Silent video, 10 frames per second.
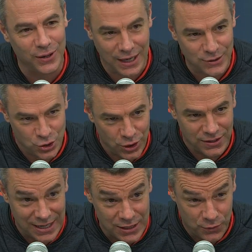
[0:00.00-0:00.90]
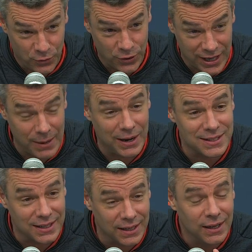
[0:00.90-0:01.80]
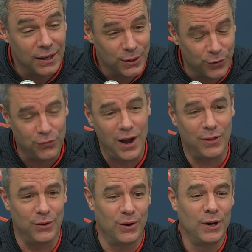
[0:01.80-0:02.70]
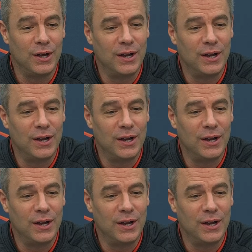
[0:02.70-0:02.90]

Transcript: And I shook his hands before the game, and I said, "Your father,